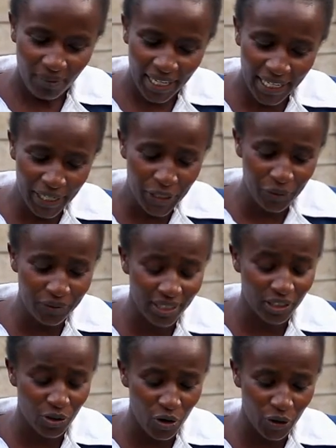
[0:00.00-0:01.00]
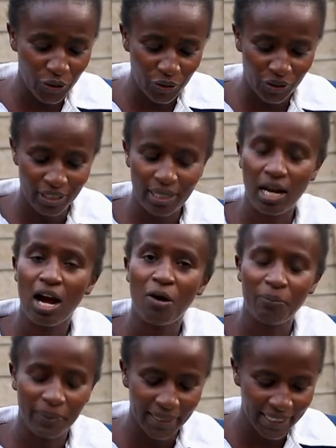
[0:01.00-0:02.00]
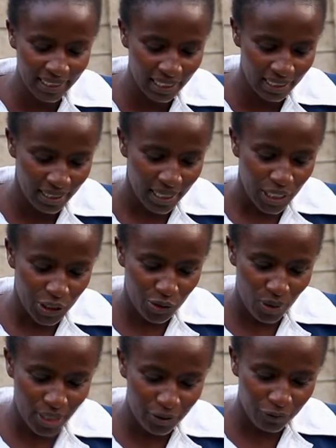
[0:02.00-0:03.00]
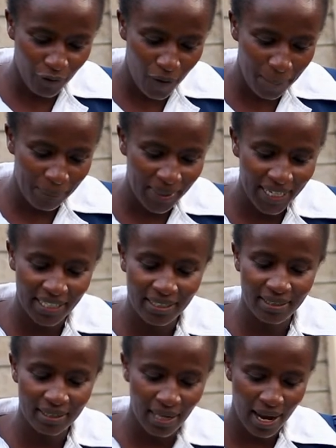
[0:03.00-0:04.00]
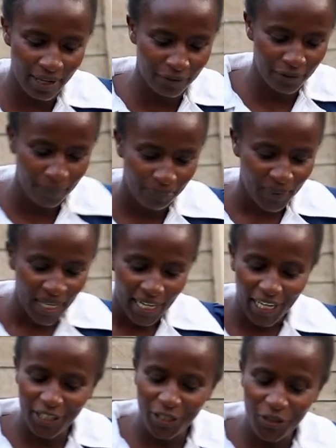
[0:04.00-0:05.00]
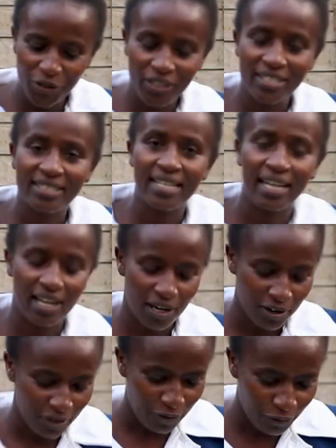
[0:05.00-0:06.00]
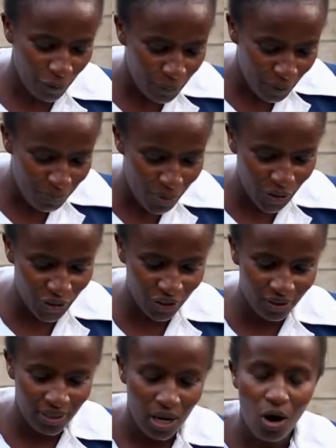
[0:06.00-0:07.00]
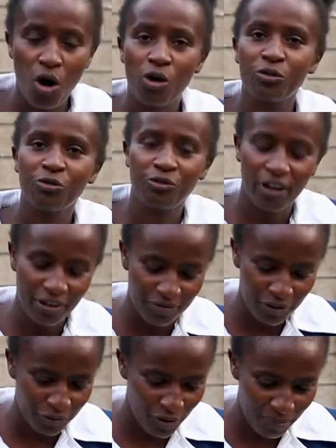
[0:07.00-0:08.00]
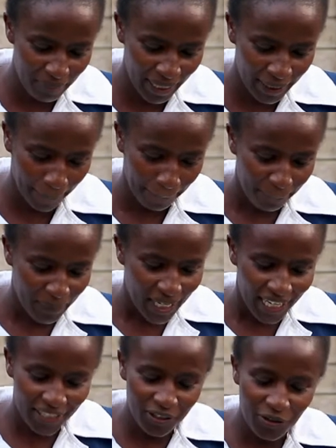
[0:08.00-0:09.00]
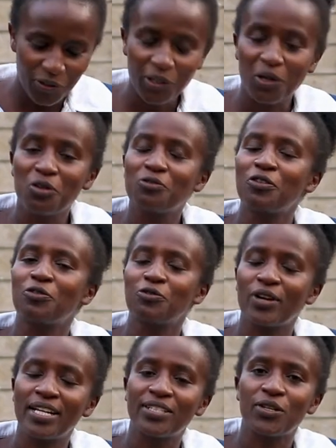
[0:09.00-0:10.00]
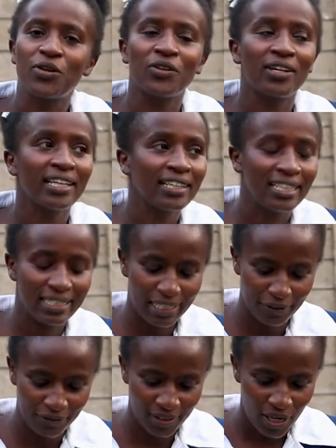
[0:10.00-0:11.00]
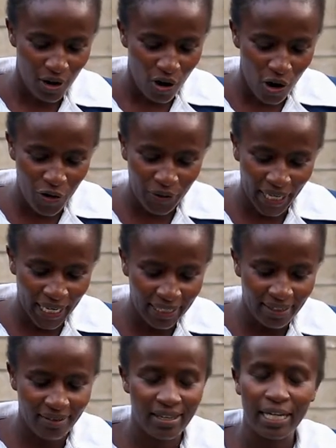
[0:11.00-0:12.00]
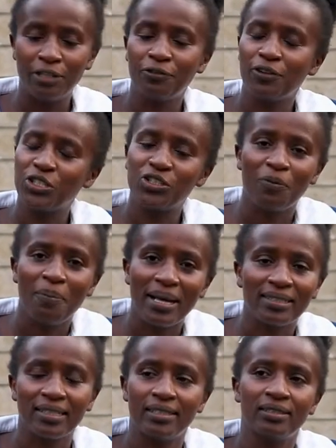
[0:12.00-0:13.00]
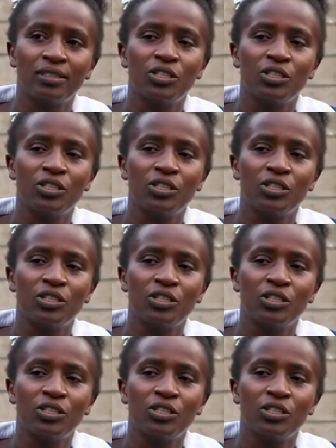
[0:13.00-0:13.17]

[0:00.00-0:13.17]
He knew that God could completely transform his life. He did not seek for promotion or favor from men. He did not look for friends or relatives or any other influential person